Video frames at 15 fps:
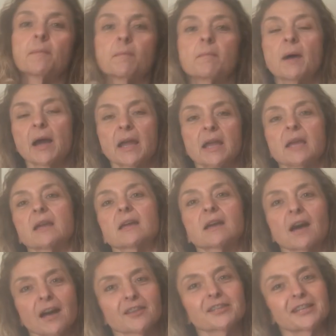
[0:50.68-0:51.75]
my
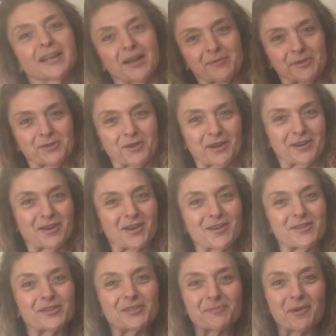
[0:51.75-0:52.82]
cousin, I was talking to
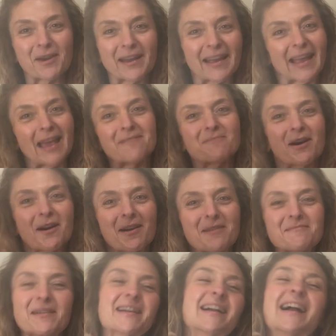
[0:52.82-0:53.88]
her this morning, hey
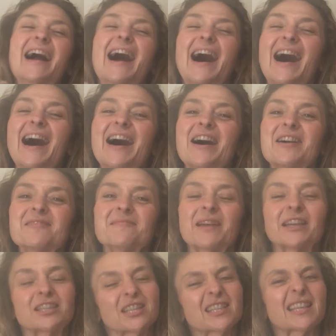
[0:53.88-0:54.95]
Barb,
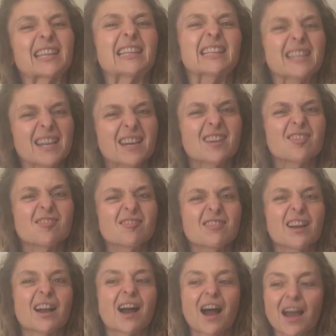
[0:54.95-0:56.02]
and she said, you know,
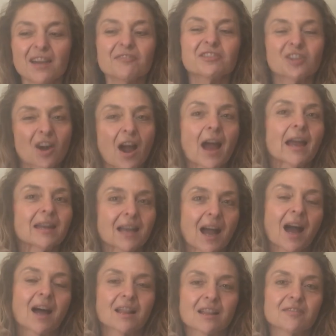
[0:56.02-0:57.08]
I've tried
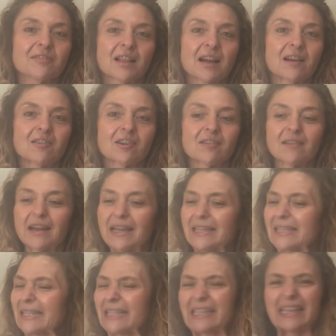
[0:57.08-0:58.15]
cauliflower
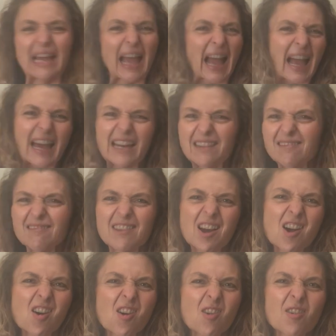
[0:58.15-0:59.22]
rice and I don't
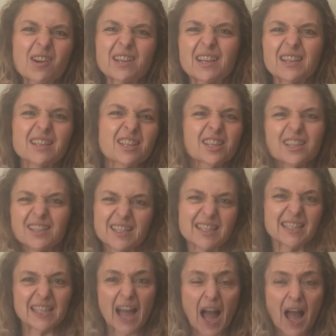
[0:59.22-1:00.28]
know, it's just
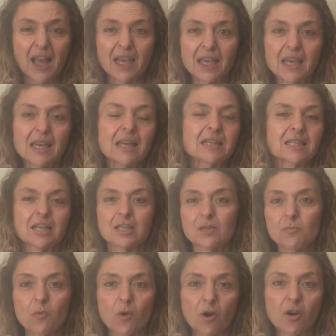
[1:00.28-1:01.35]
soggy, it
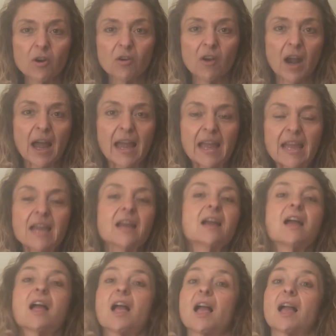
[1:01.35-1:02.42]
doesn't work right.
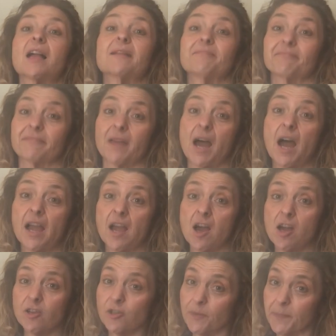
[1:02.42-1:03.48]
I
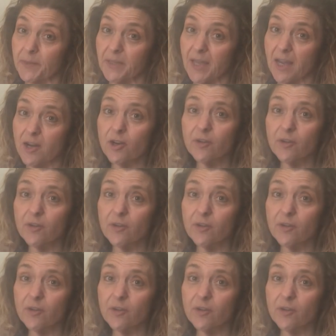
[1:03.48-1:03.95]
100%